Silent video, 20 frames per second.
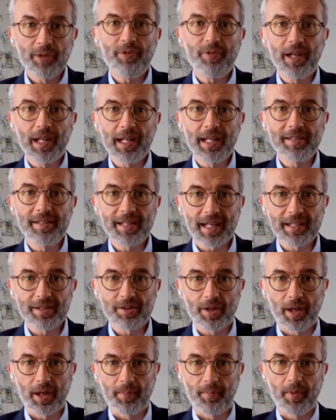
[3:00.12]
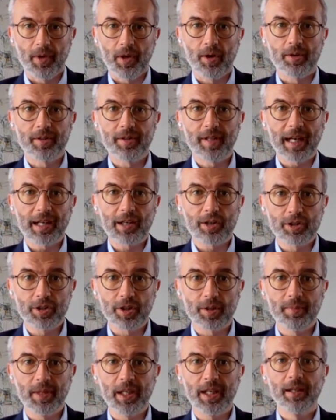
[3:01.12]
Definitely, there is a
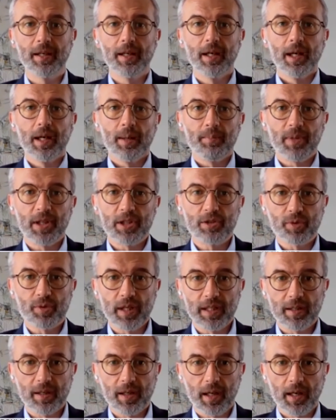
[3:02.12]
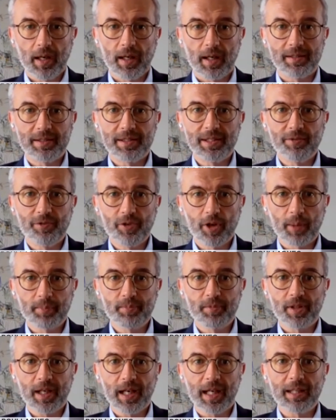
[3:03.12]
dichotomy between
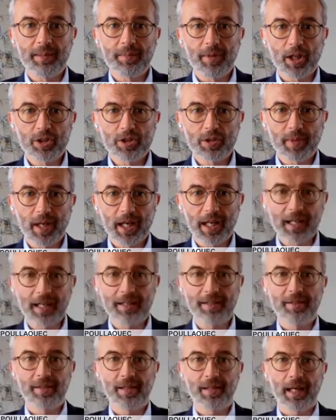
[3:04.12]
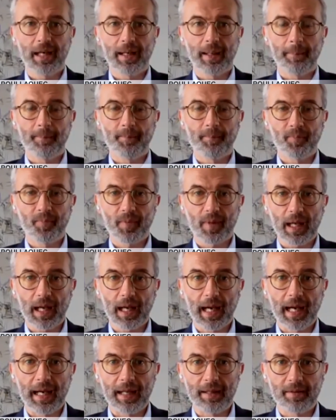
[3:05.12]
developed and emerging markets, and
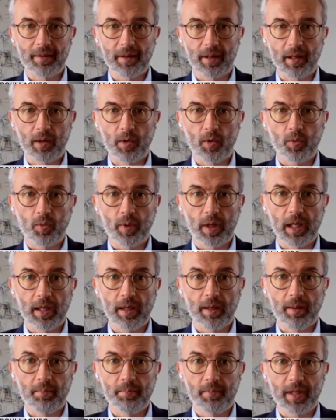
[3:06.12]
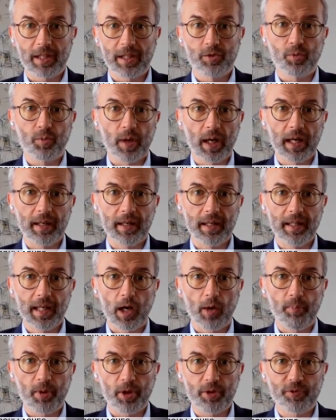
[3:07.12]
that's why in
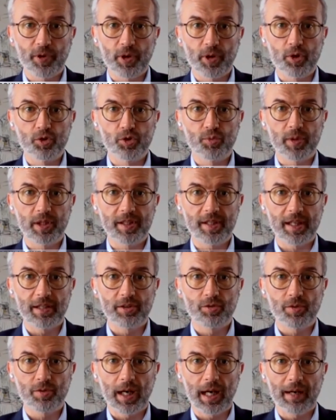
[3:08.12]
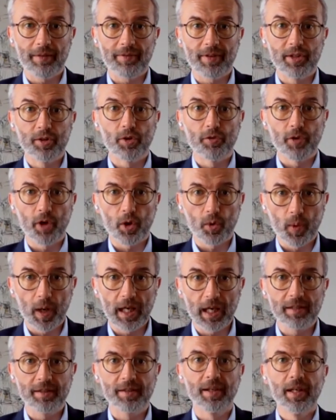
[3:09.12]
our portfolios we tend to have an
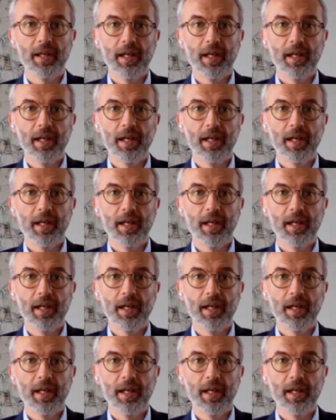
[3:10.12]
overweight